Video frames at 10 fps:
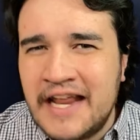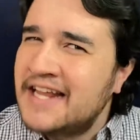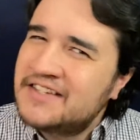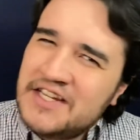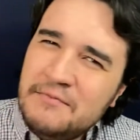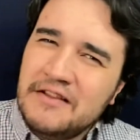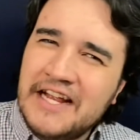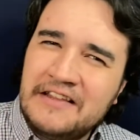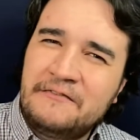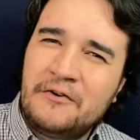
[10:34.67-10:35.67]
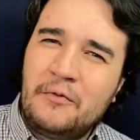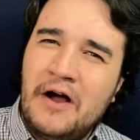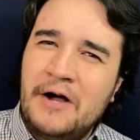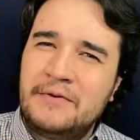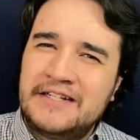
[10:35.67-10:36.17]
It seemed likely for a
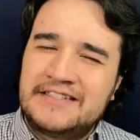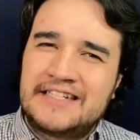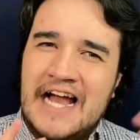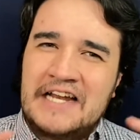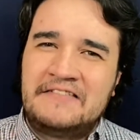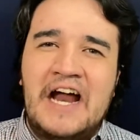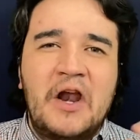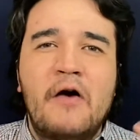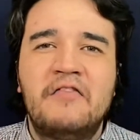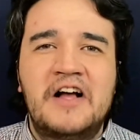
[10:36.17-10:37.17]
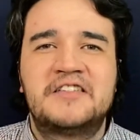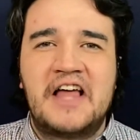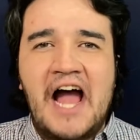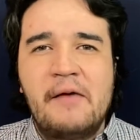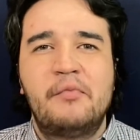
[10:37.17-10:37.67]
while, but it's kind of, I don't know. I've lost
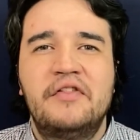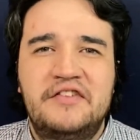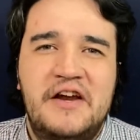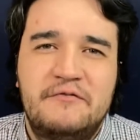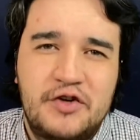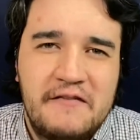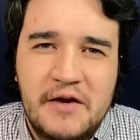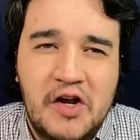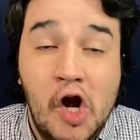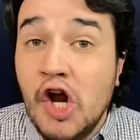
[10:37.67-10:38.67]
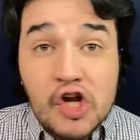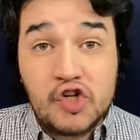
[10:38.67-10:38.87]
the hype with Drive My Car.